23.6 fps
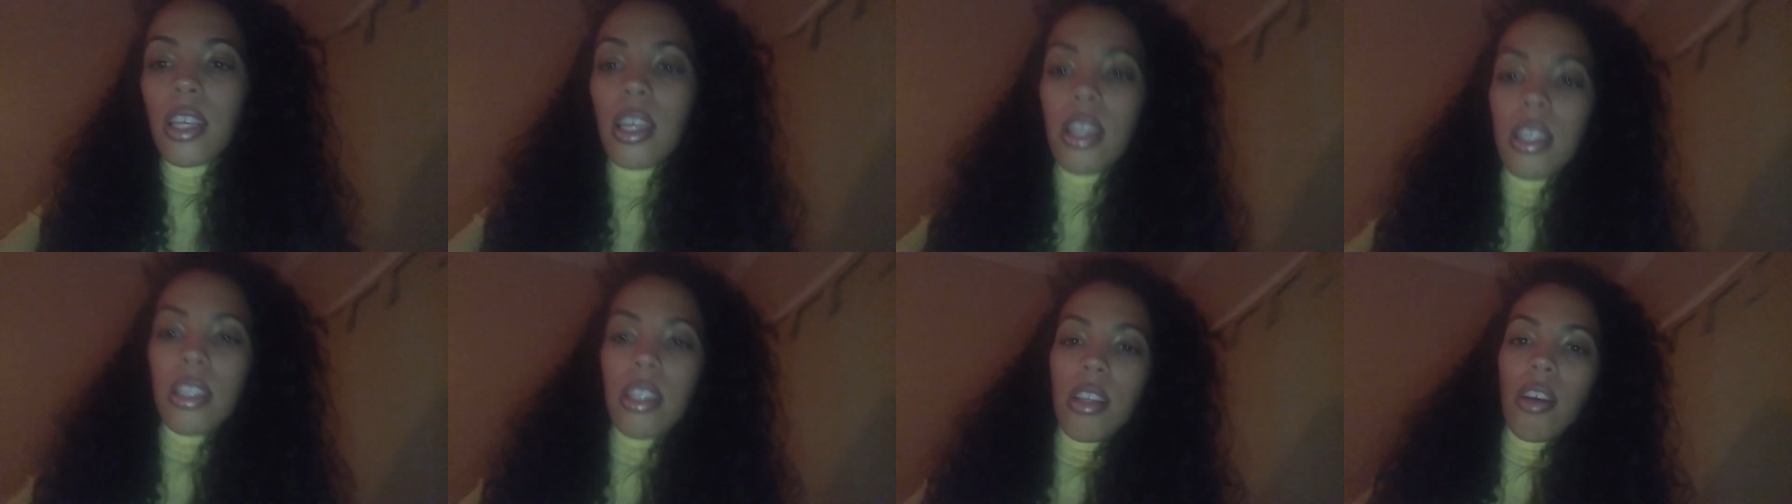
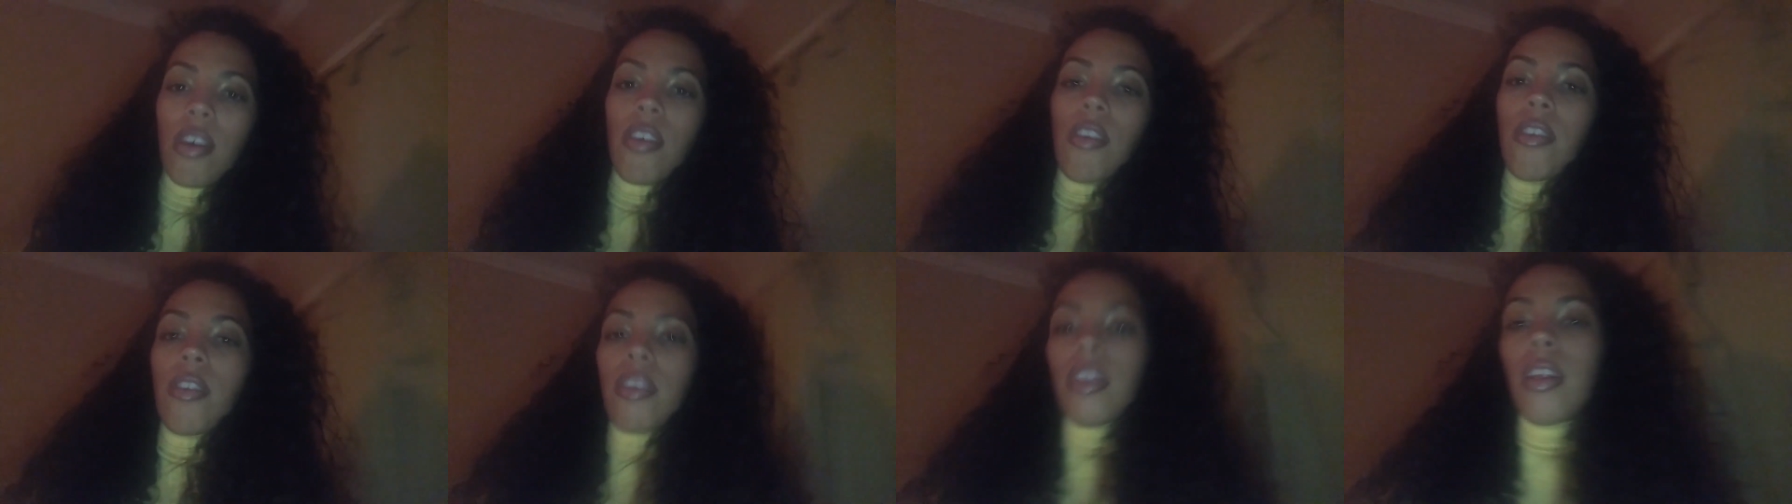
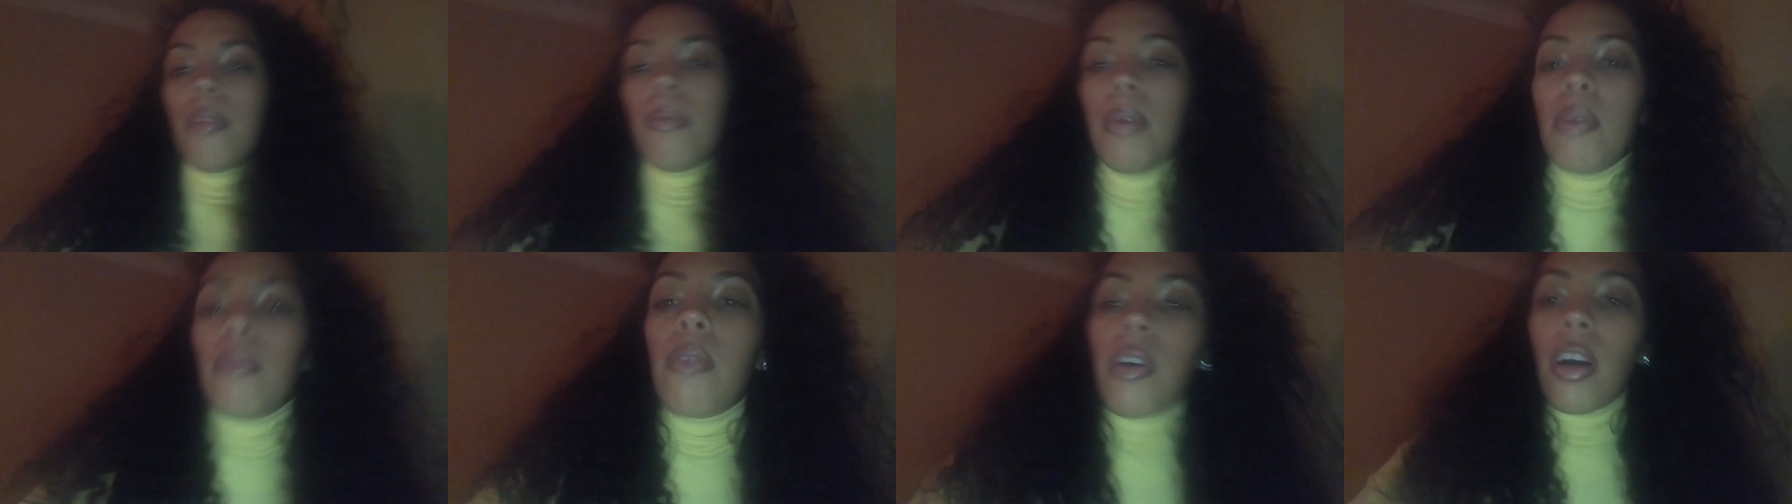So let
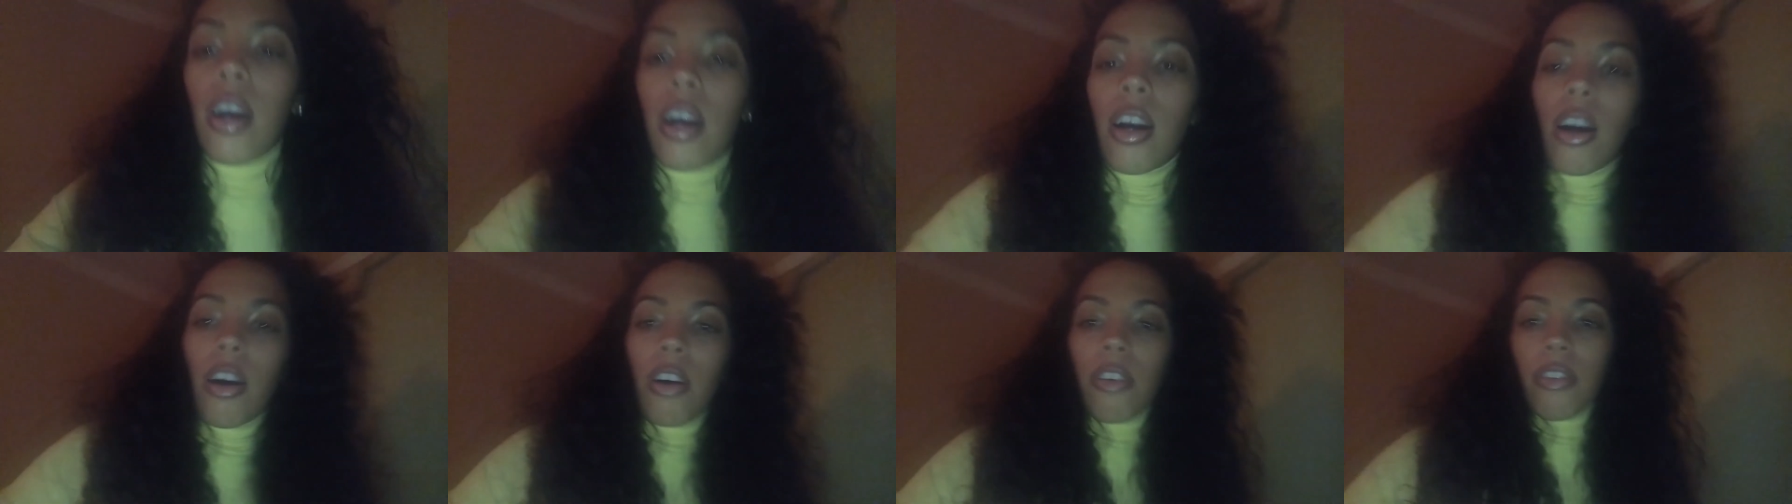me
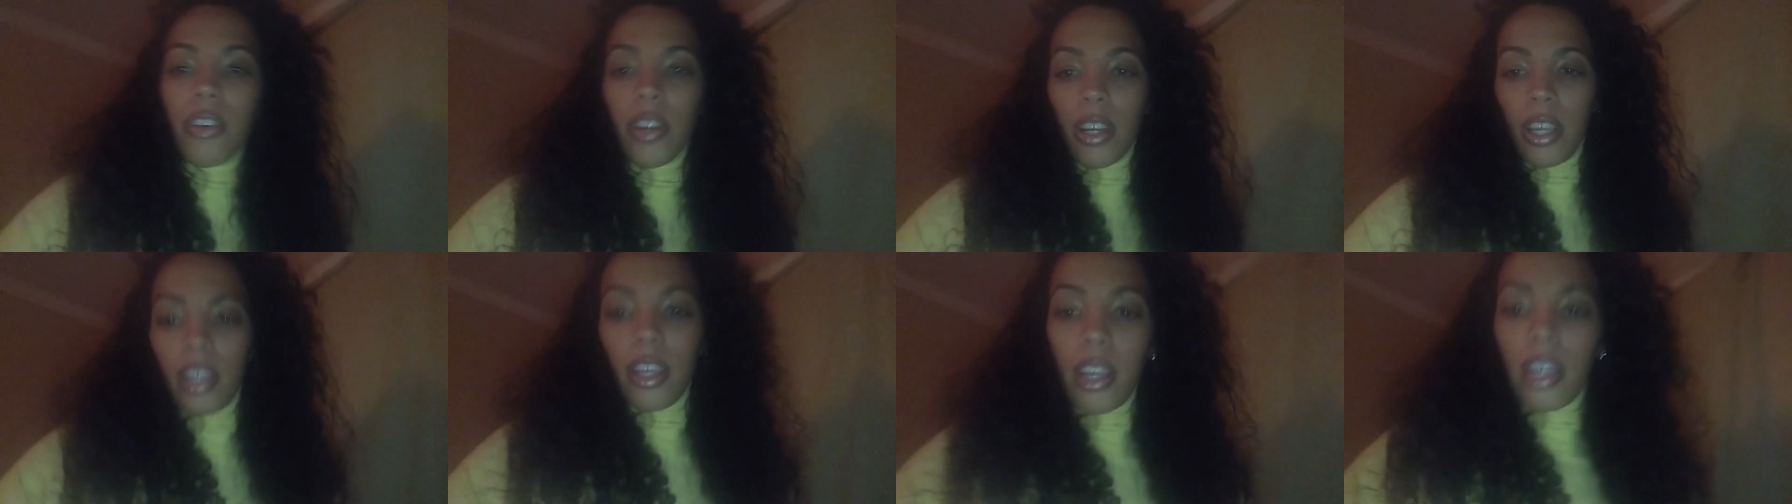walk
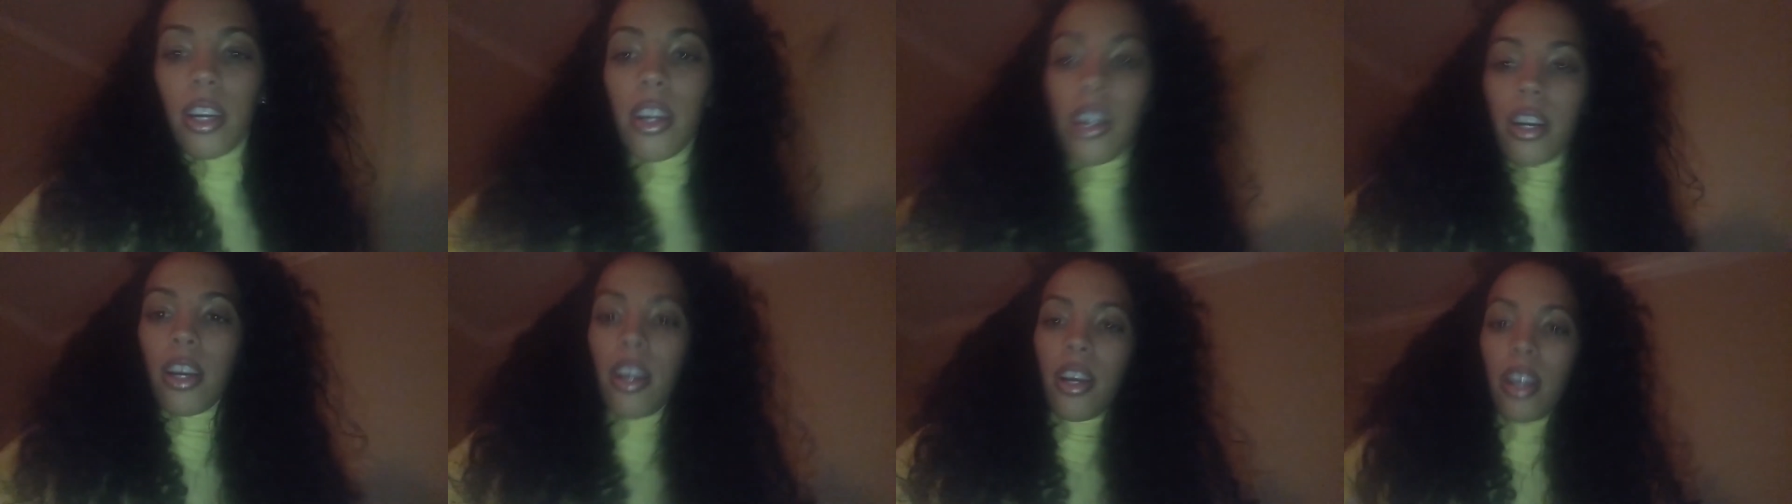over
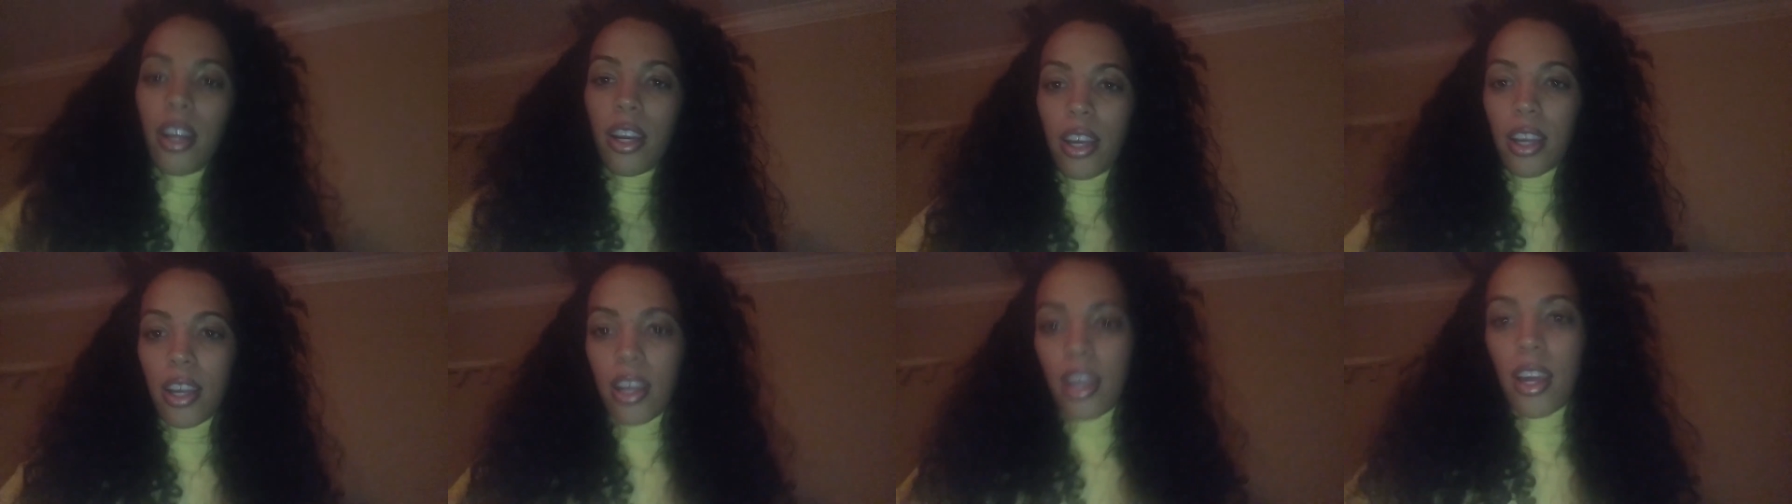here
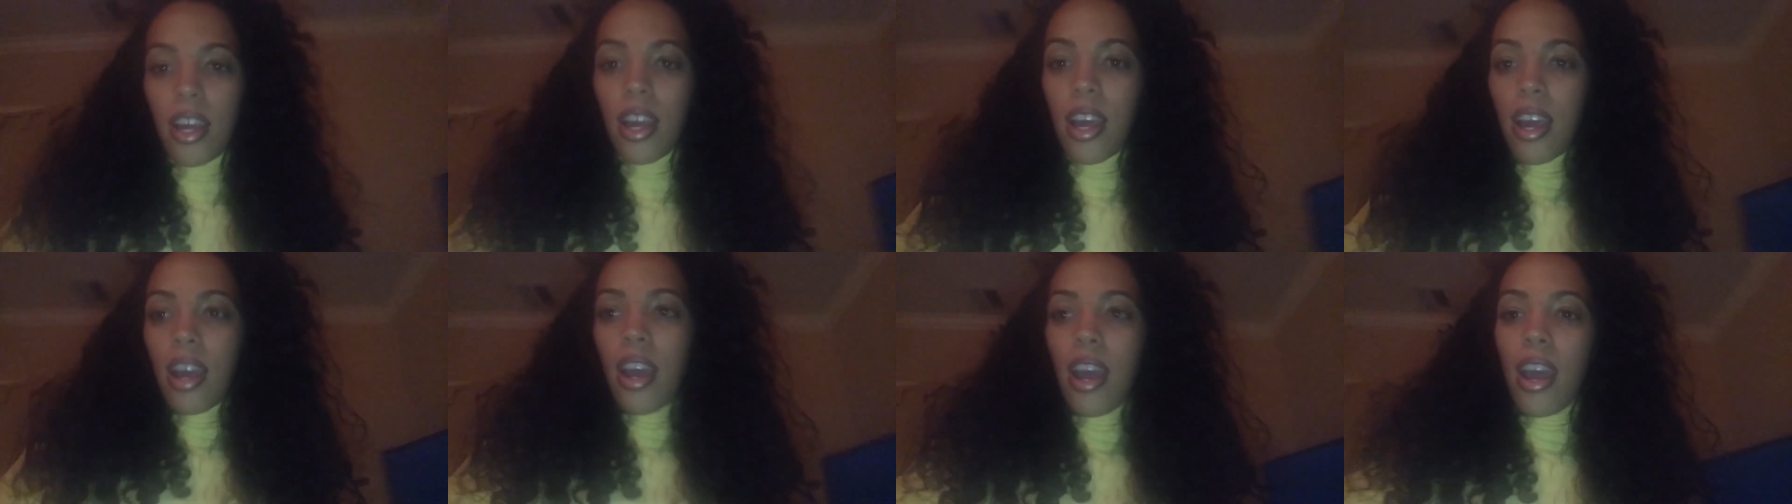
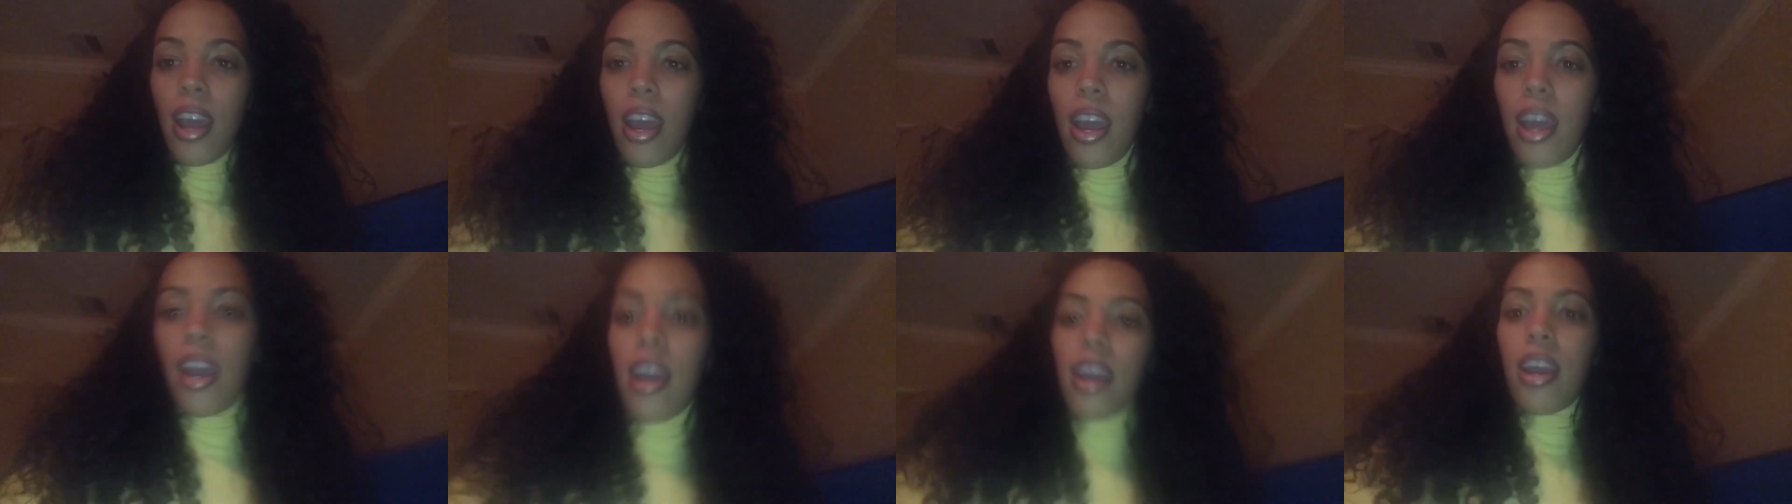
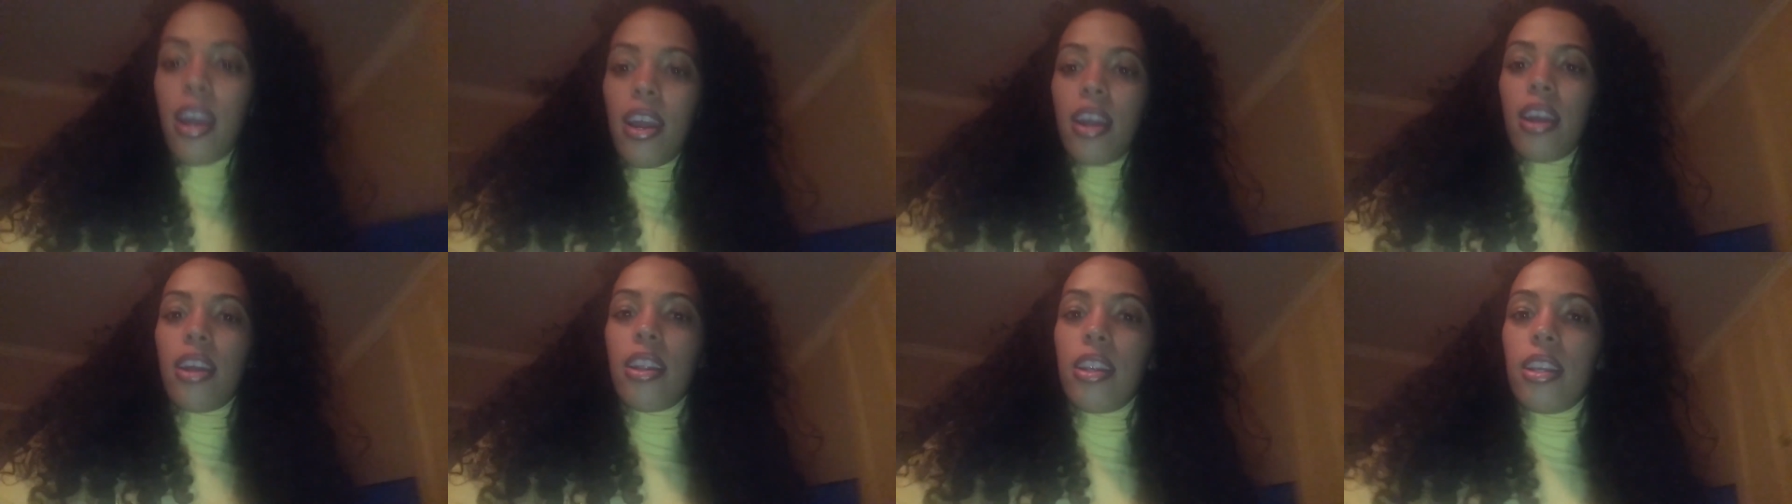
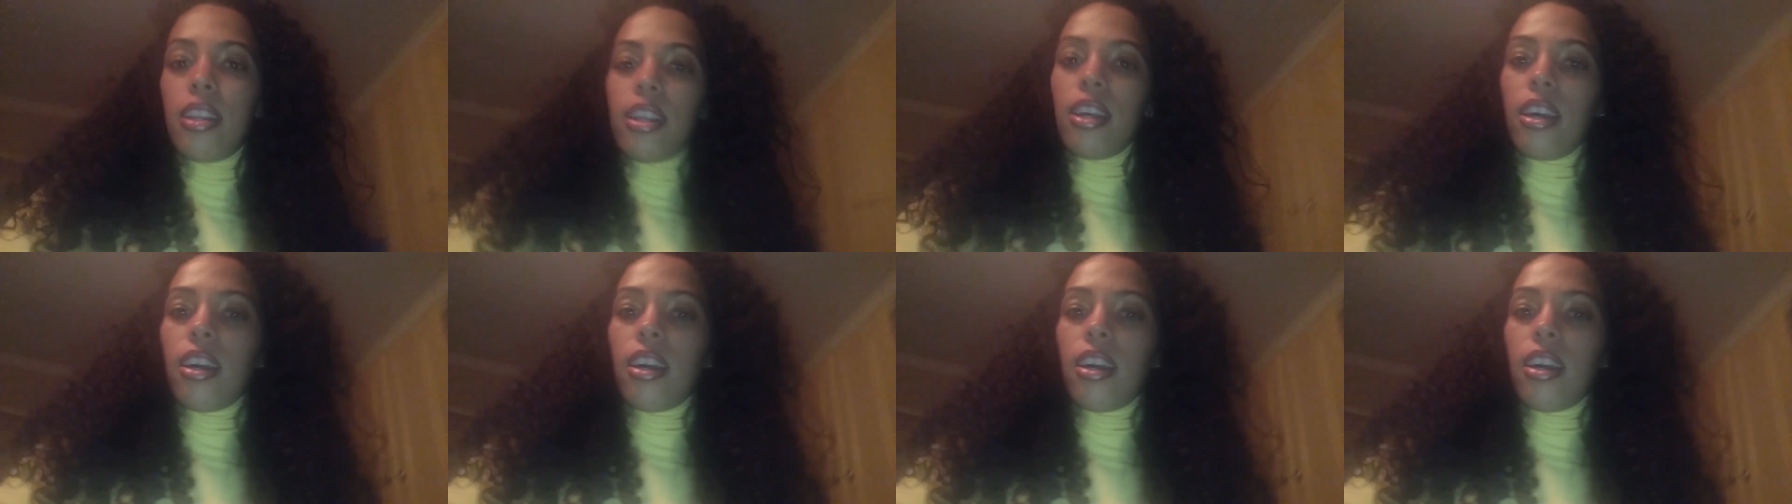and